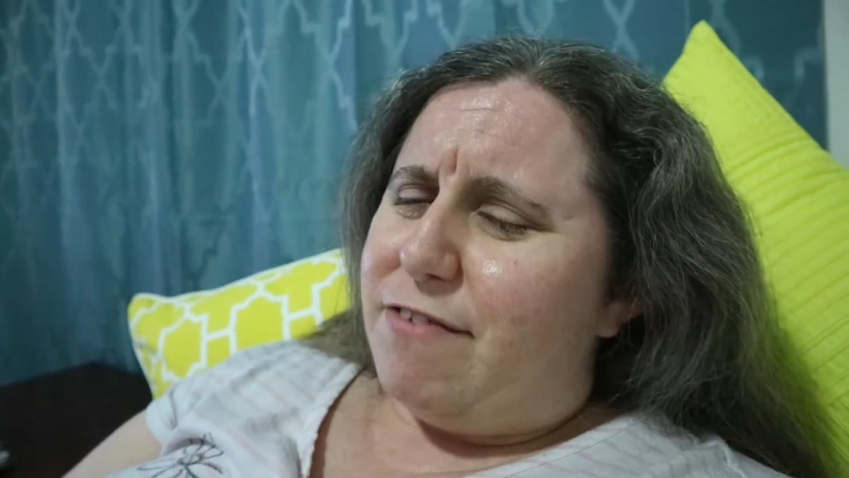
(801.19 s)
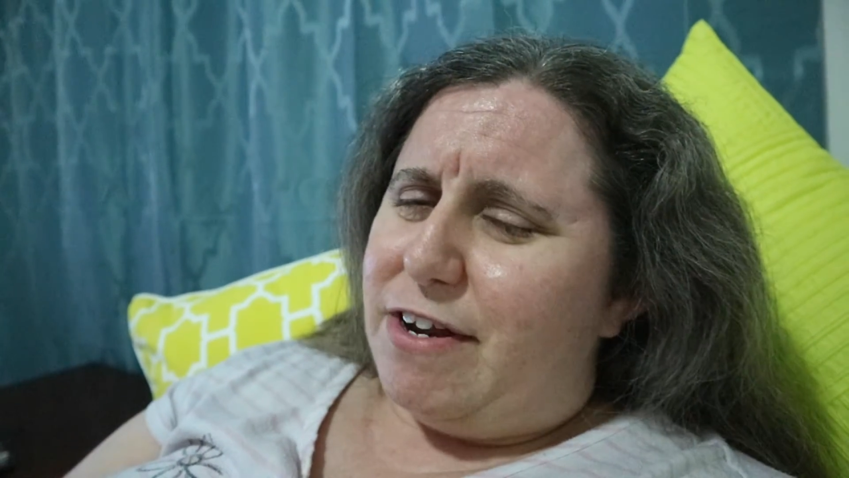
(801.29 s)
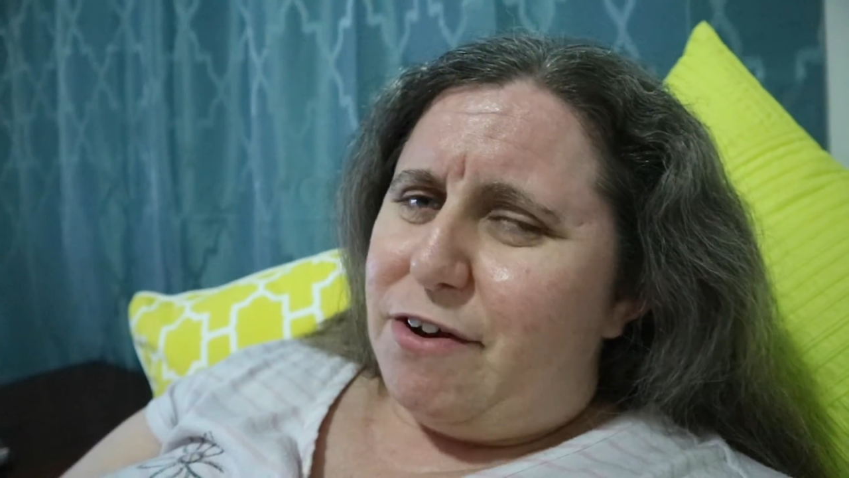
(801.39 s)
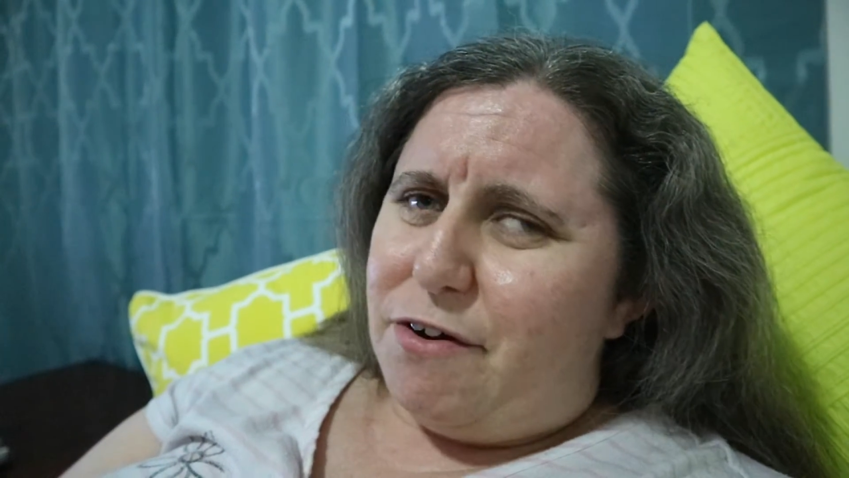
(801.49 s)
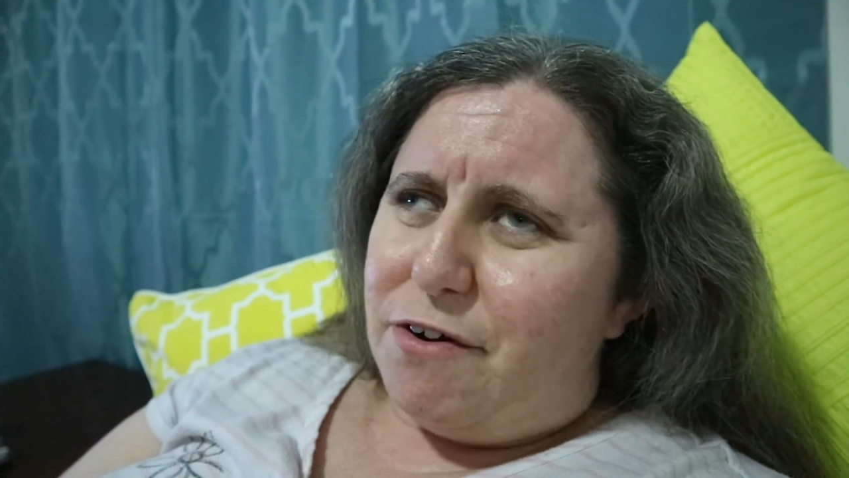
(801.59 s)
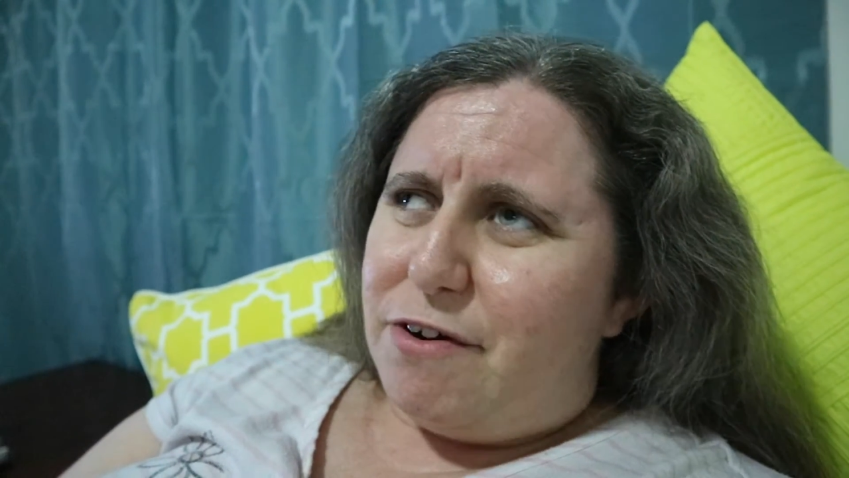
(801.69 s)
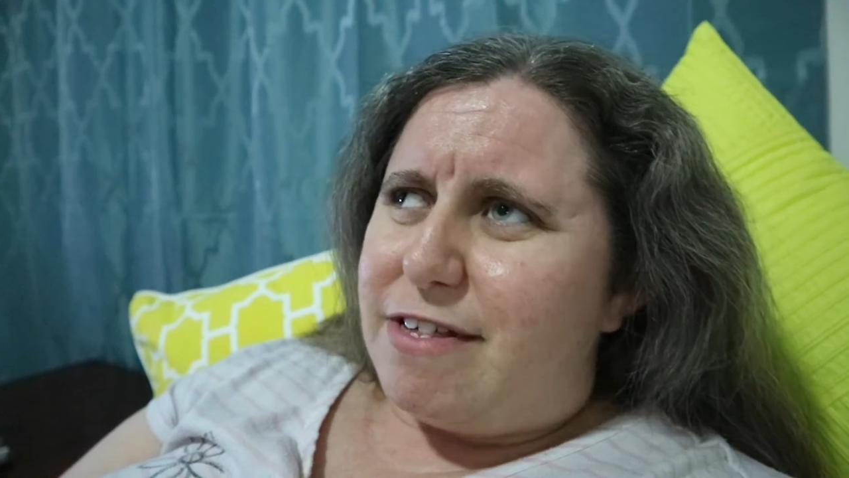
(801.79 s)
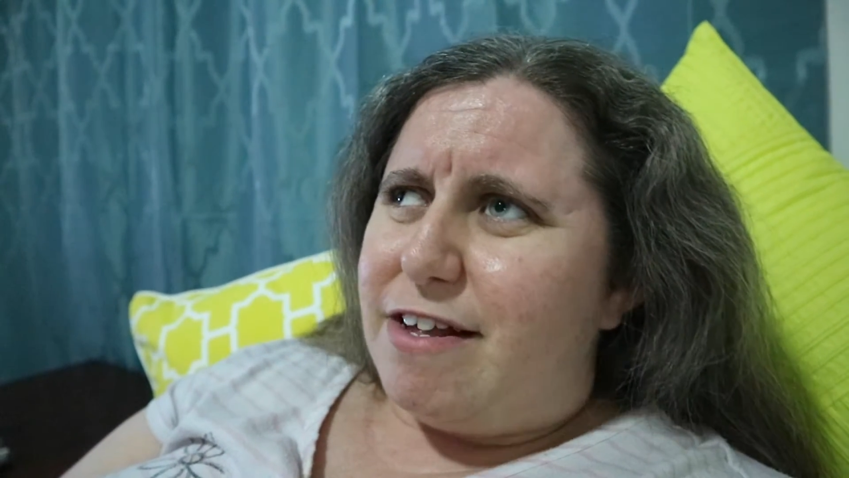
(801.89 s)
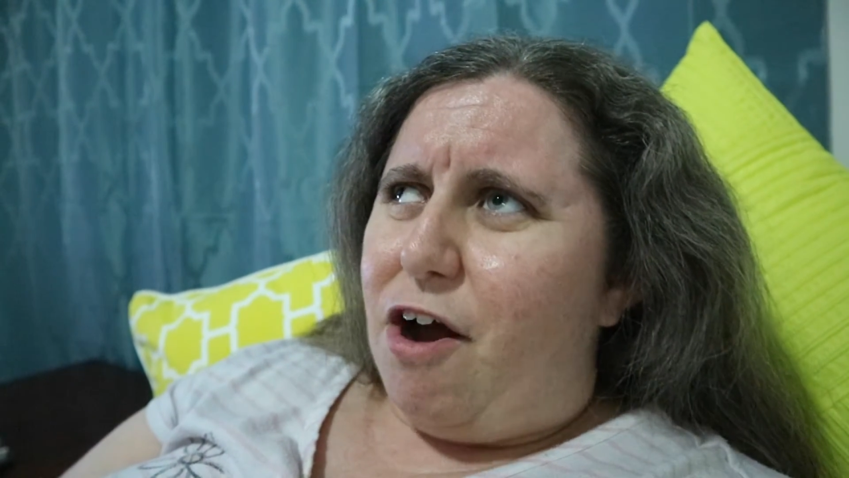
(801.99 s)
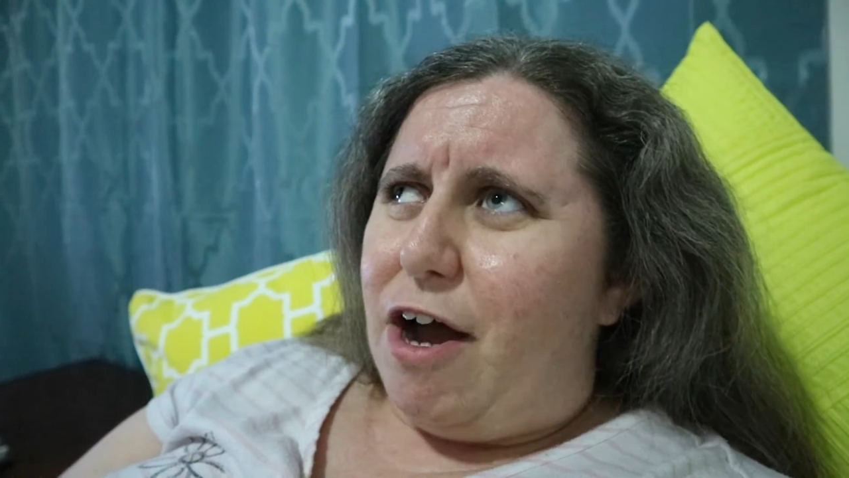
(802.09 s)

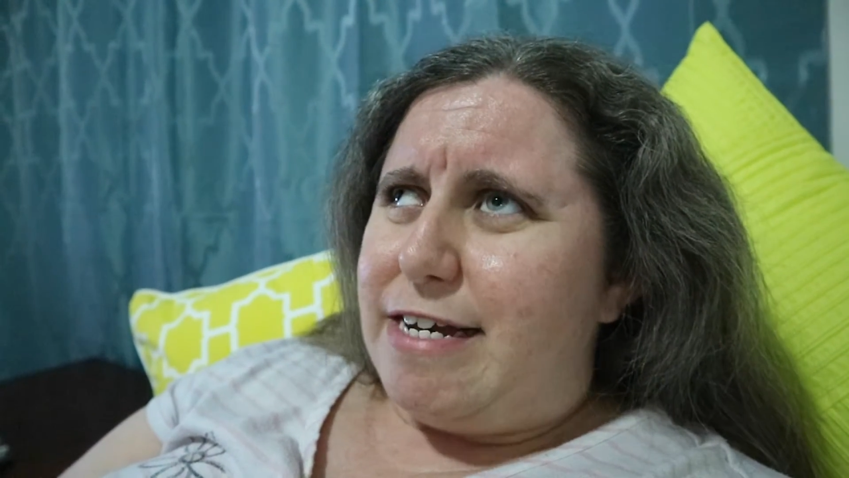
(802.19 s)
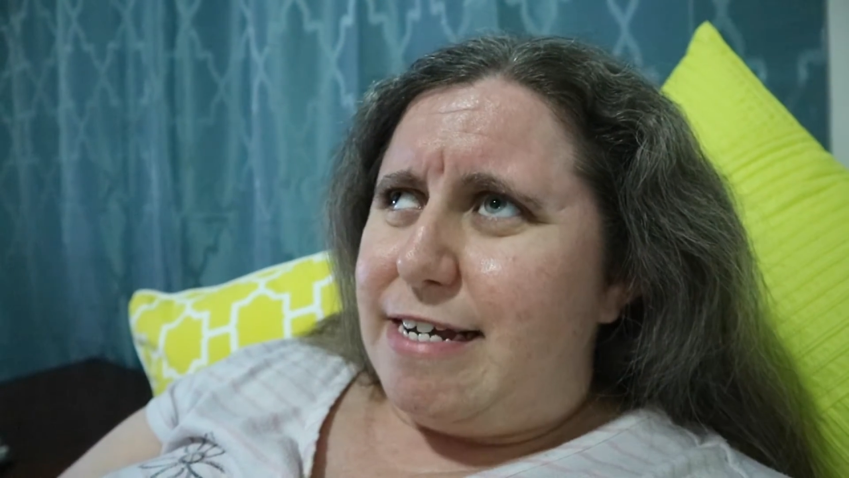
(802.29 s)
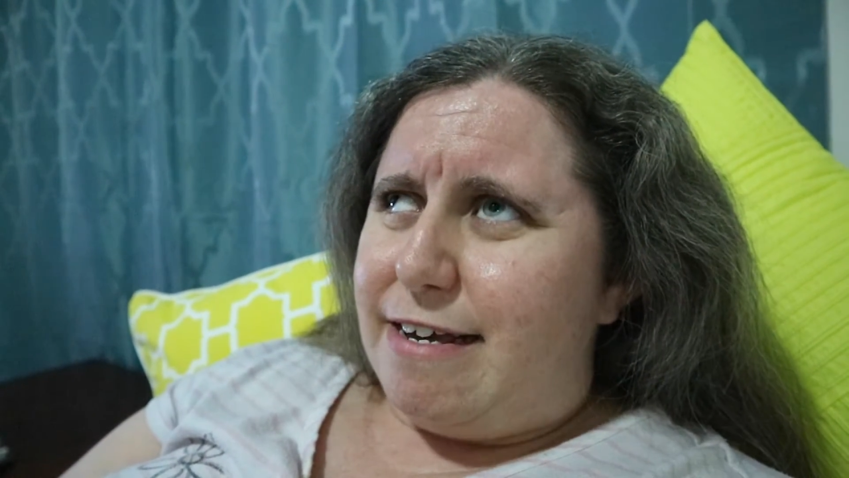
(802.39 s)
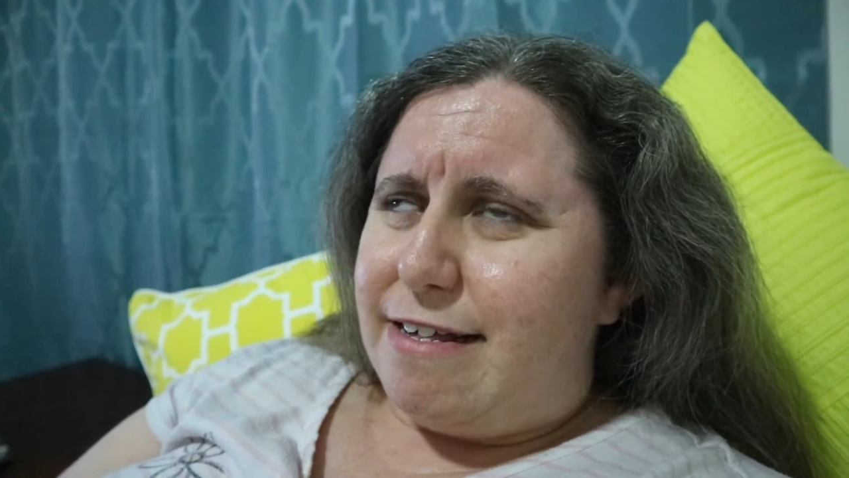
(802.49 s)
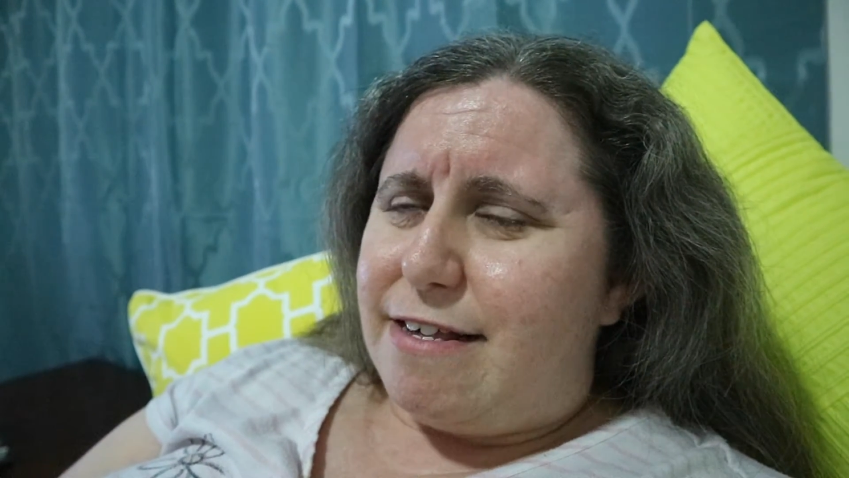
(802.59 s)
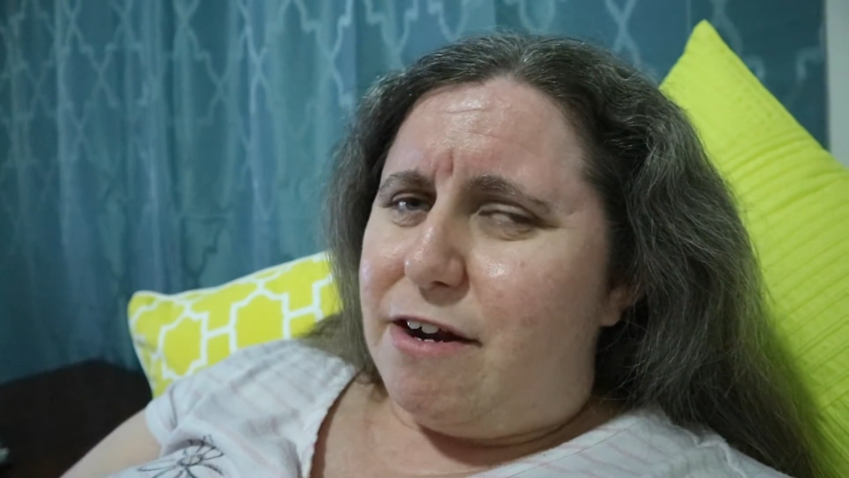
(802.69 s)
videos and ideas